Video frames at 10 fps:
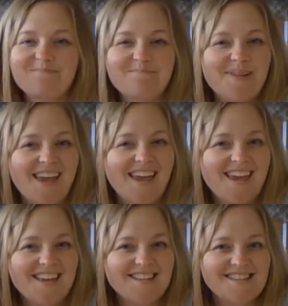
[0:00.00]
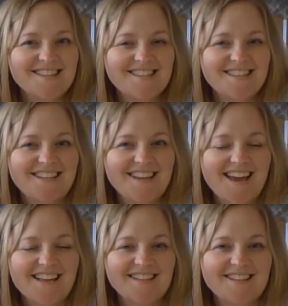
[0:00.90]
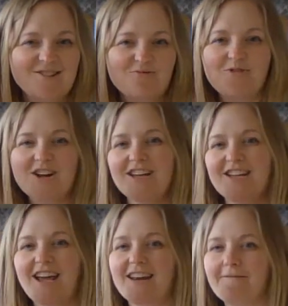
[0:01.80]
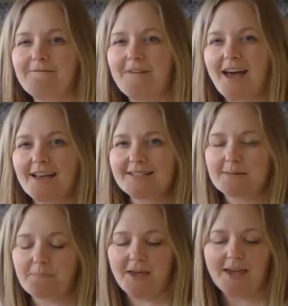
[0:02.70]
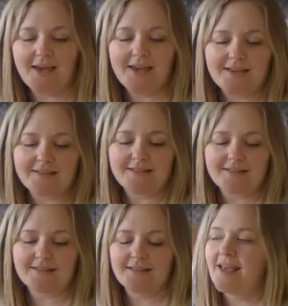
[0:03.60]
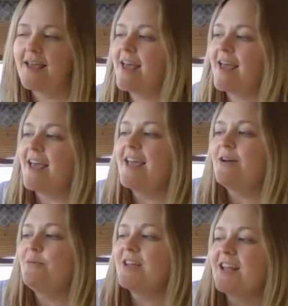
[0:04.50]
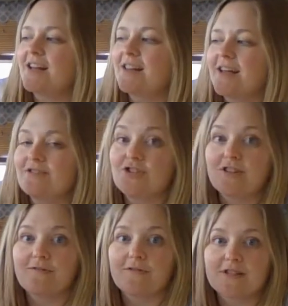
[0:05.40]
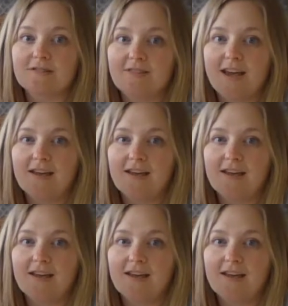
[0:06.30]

Pace. Yes, you run at a fast pace. And we can add a letter to the front of that.